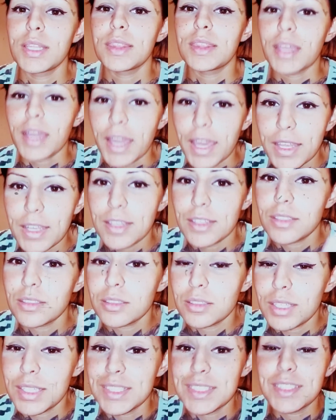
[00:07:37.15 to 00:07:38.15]
That
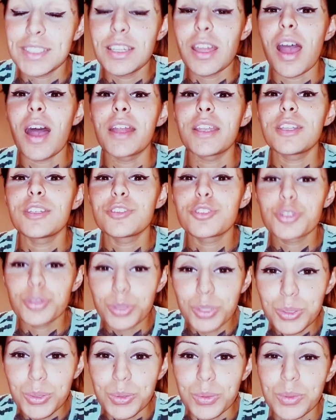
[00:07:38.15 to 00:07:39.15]
is not
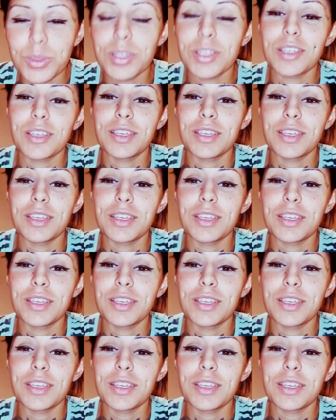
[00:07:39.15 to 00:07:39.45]
true.